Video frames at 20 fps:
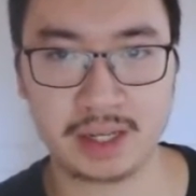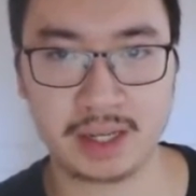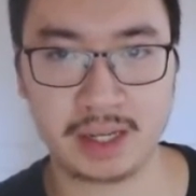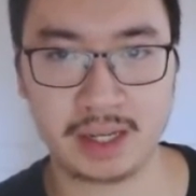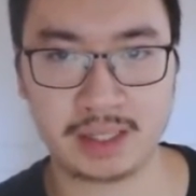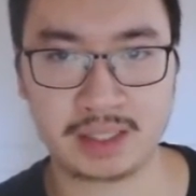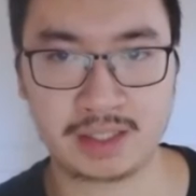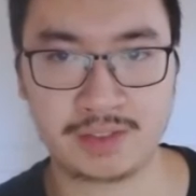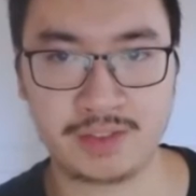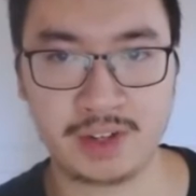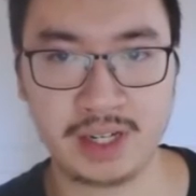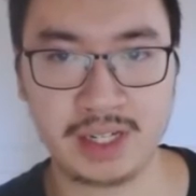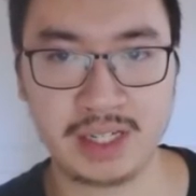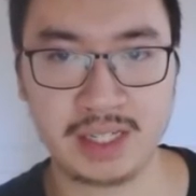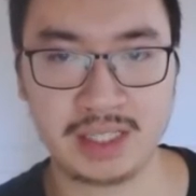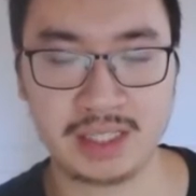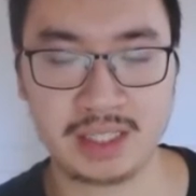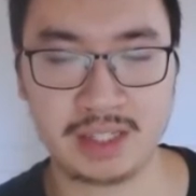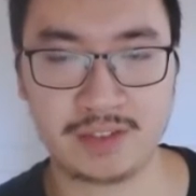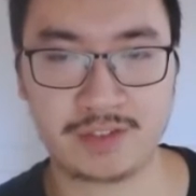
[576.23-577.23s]
It's very
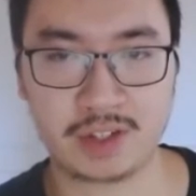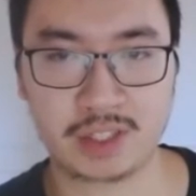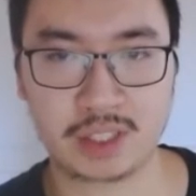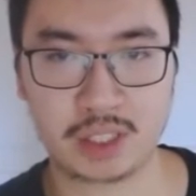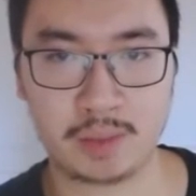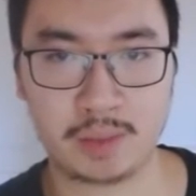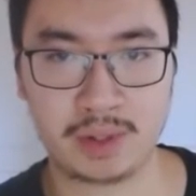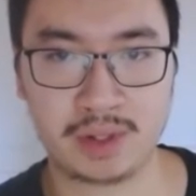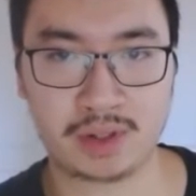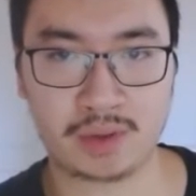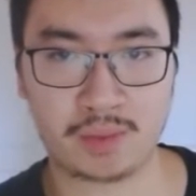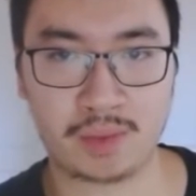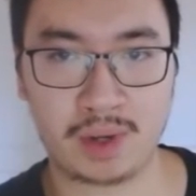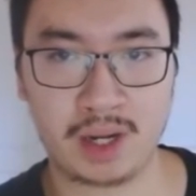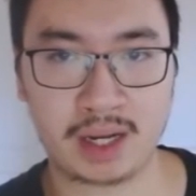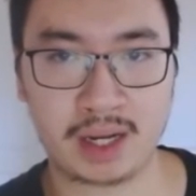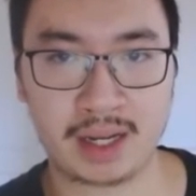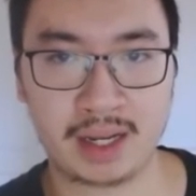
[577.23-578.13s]
easy for someone to walk